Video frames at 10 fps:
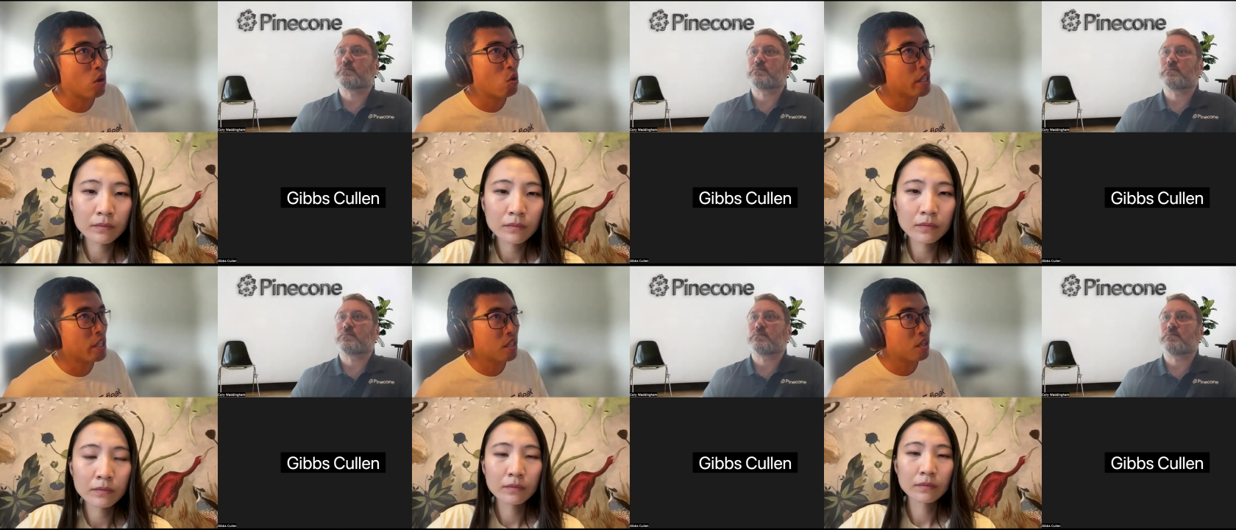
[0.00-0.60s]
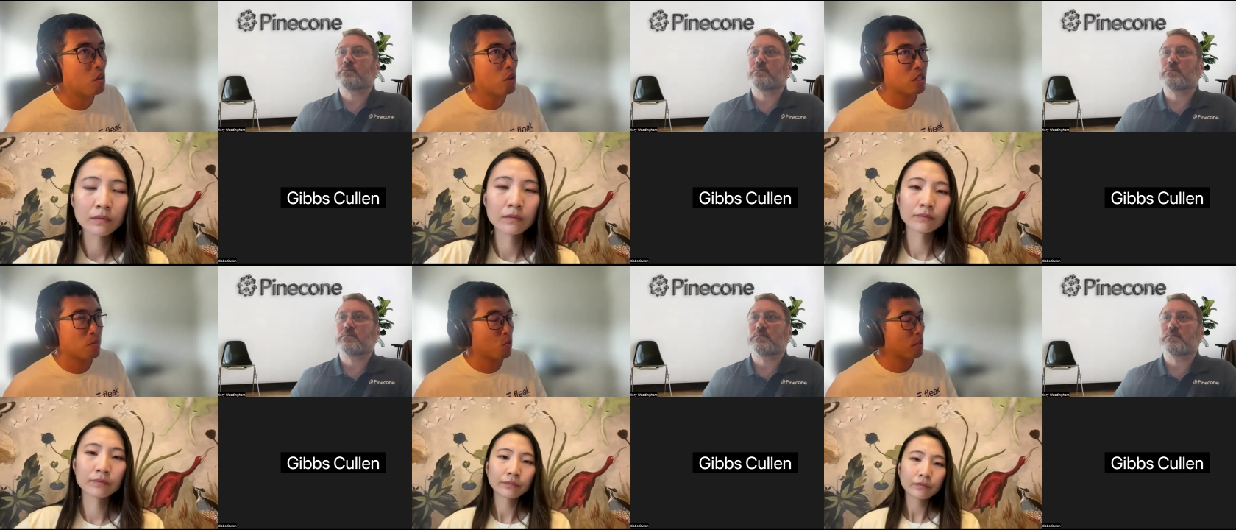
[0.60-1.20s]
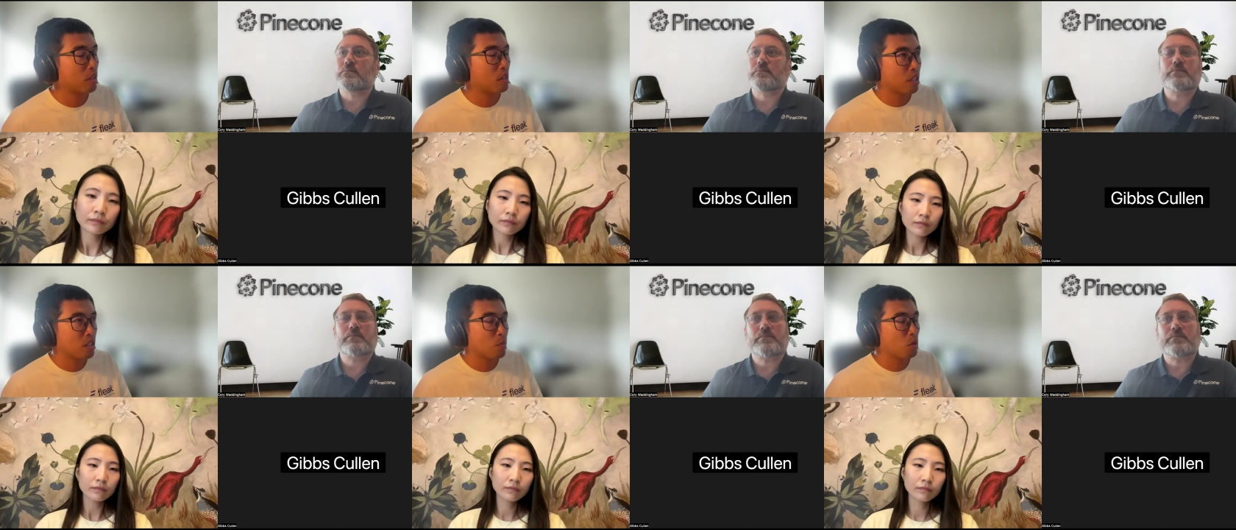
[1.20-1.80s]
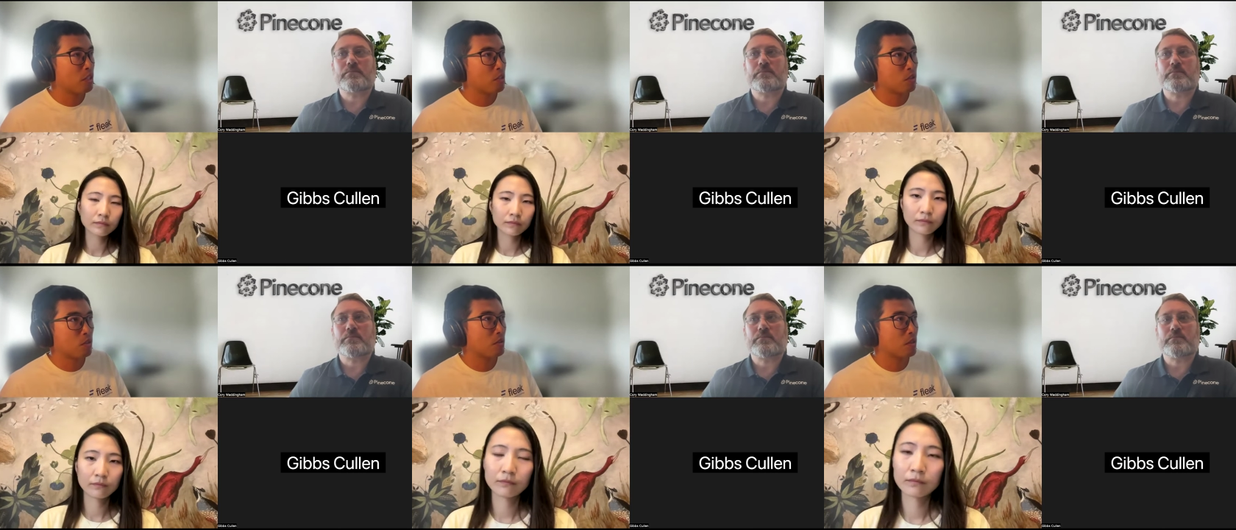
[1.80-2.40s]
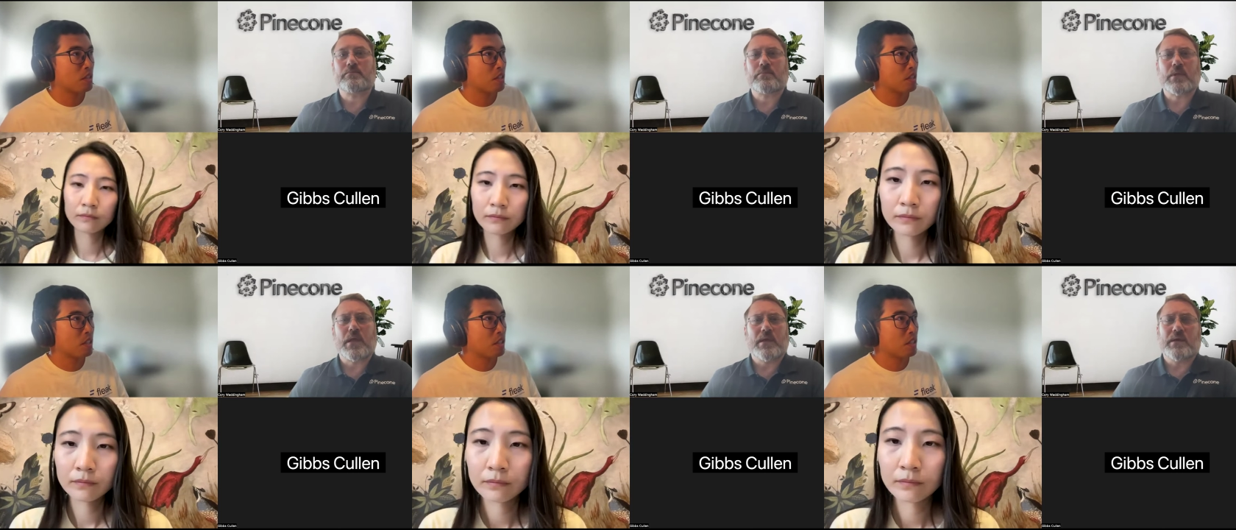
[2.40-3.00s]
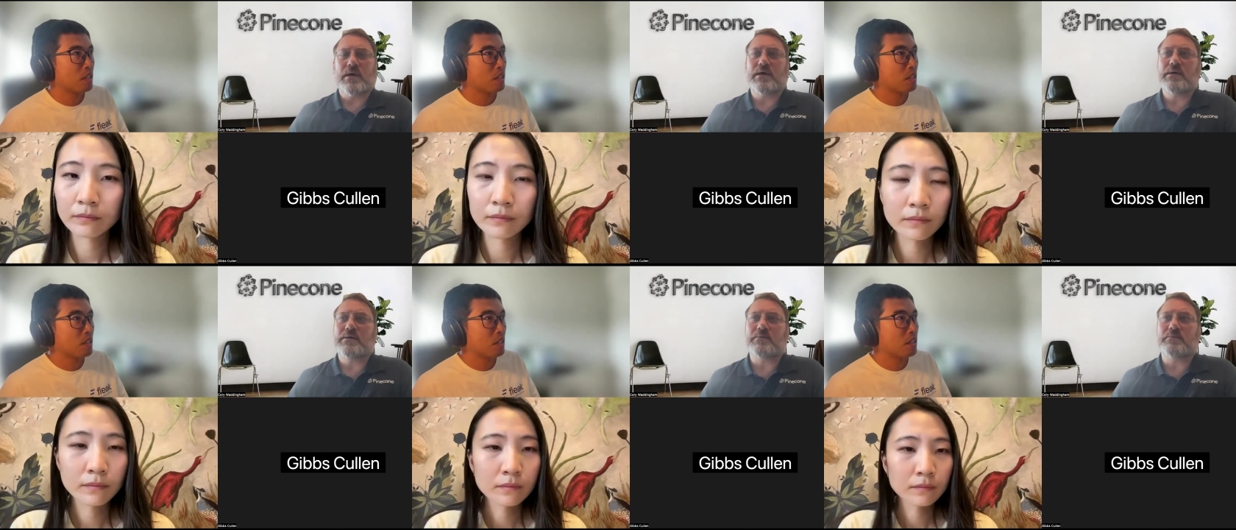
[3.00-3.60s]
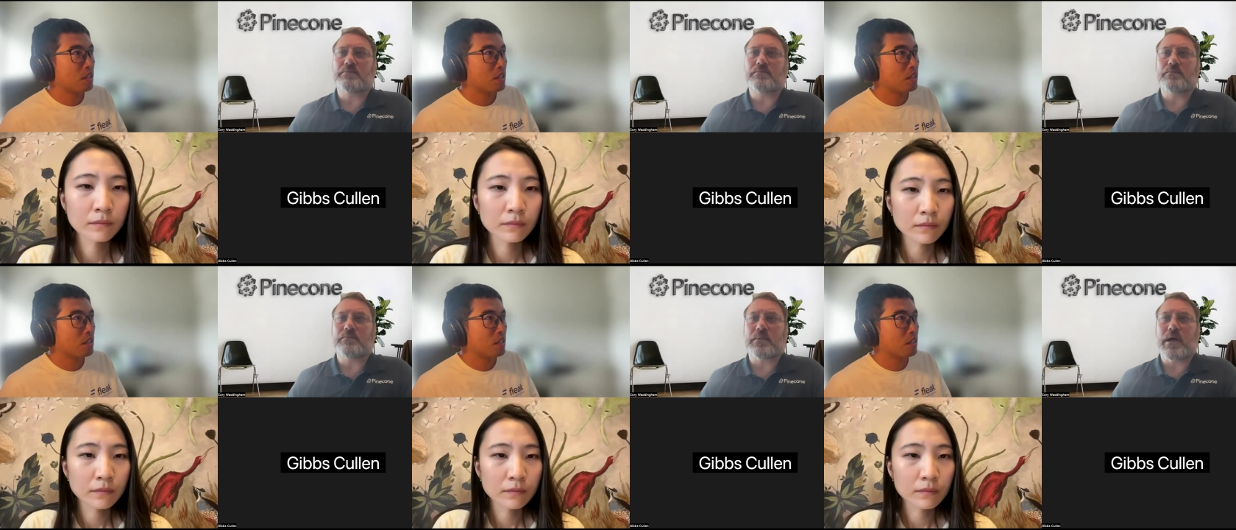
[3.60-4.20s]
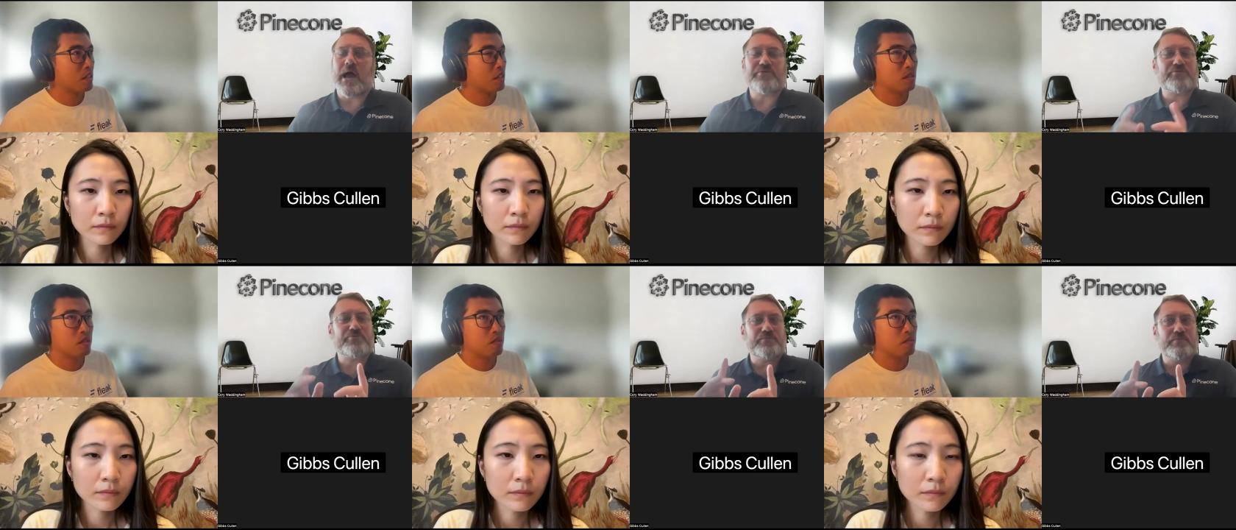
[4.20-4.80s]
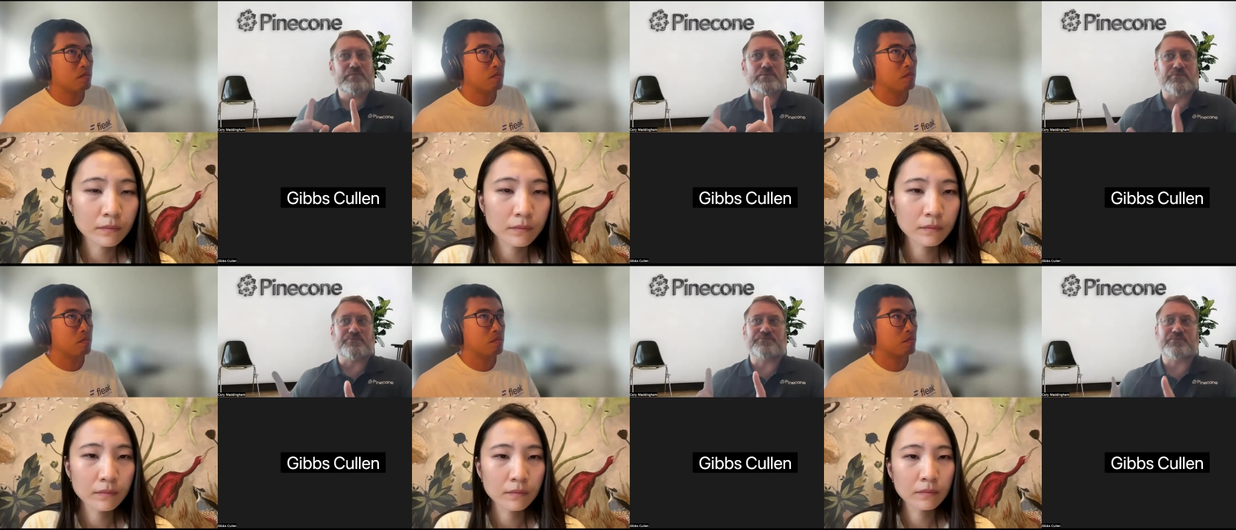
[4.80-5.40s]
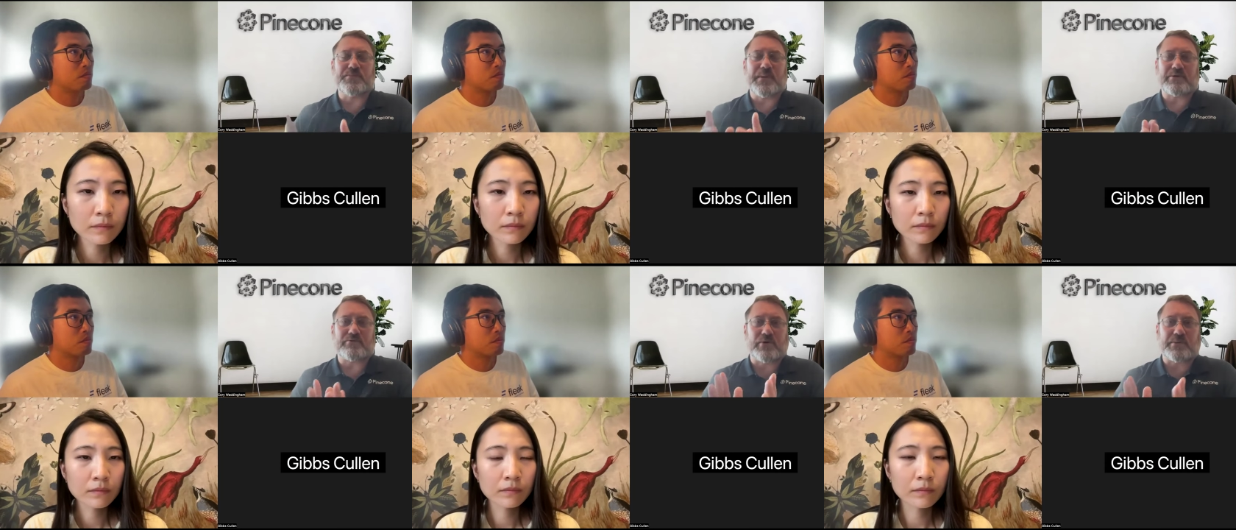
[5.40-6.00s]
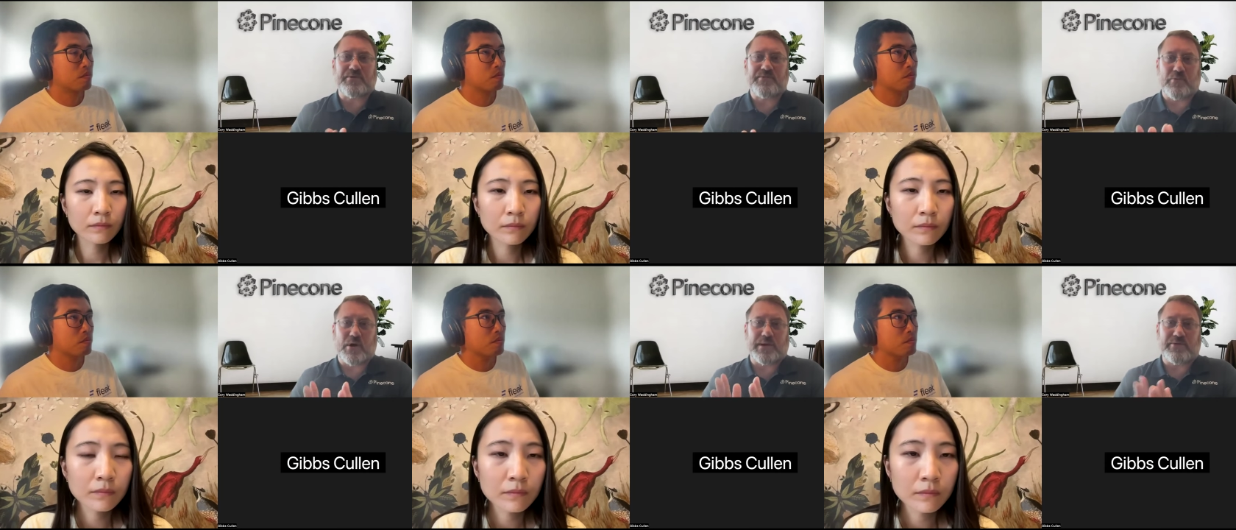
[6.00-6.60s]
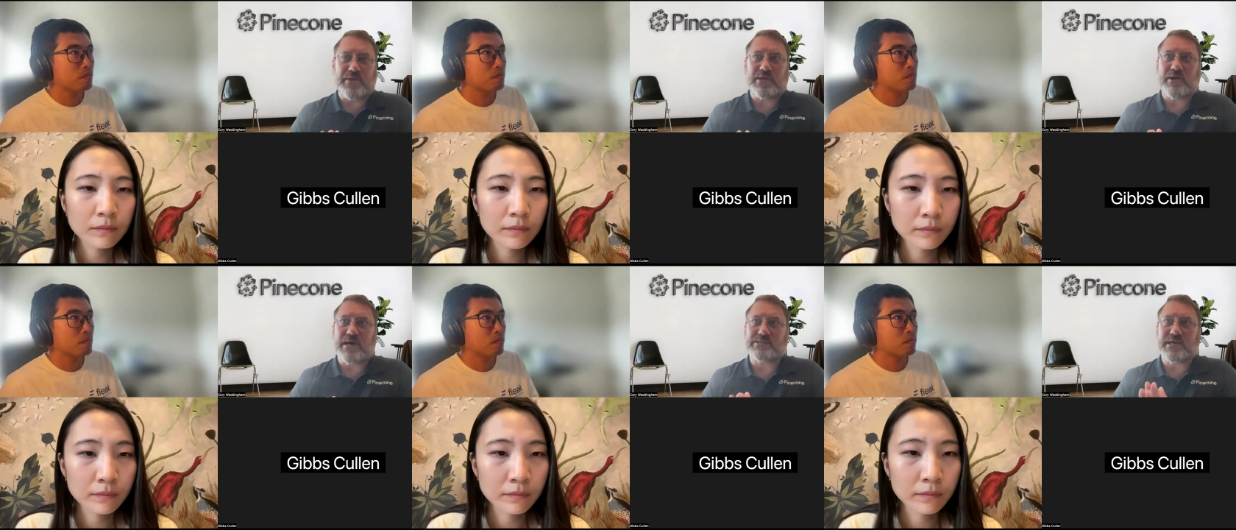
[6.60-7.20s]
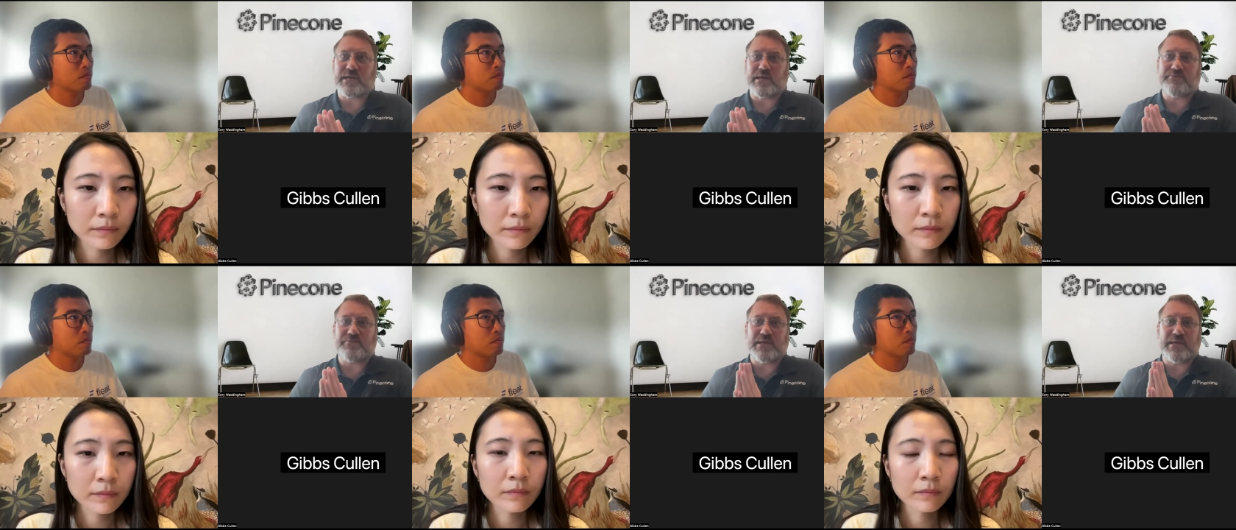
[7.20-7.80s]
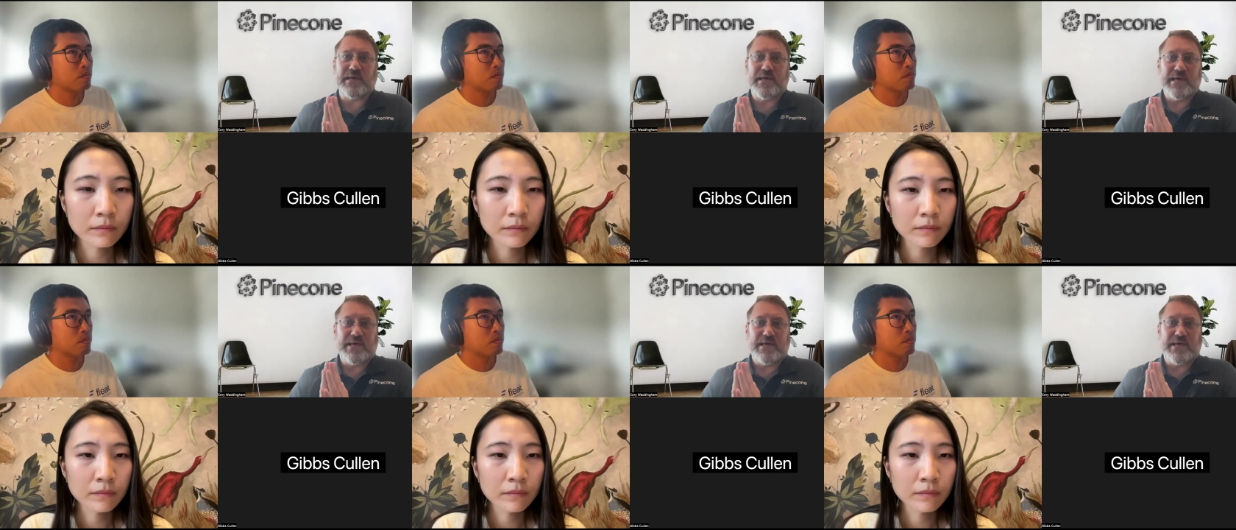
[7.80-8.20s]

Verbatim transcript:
Speaker 1: grow linear or expon exponential?
Speaker 2: Um, I so Felipe, correct me if I'm wrong, but I think you're asking if the